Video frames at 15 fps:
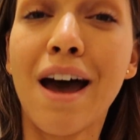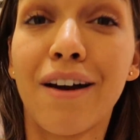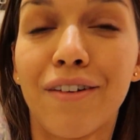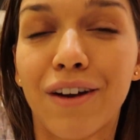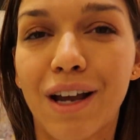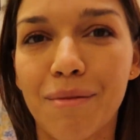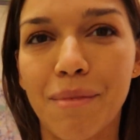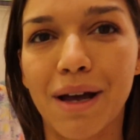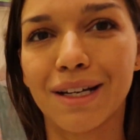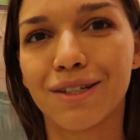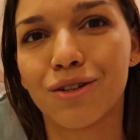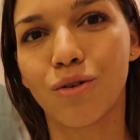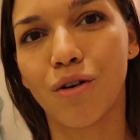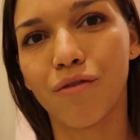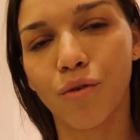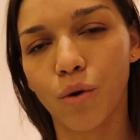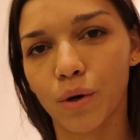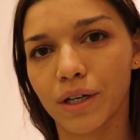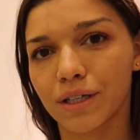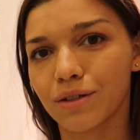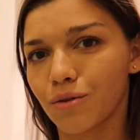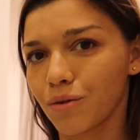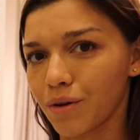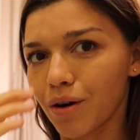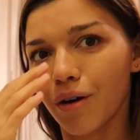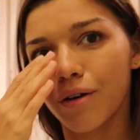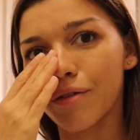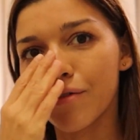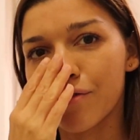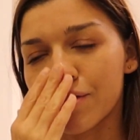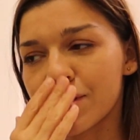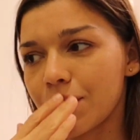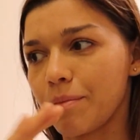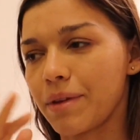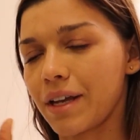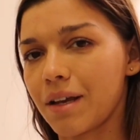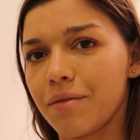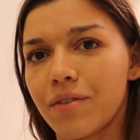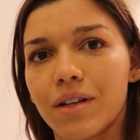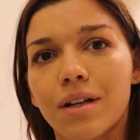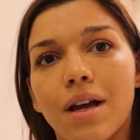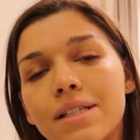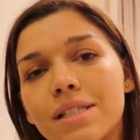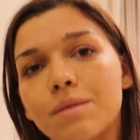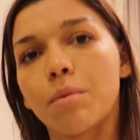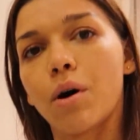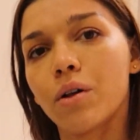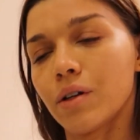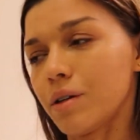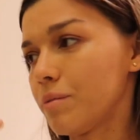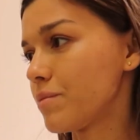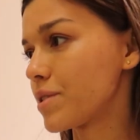recommend to avoid it or go for something even smaller.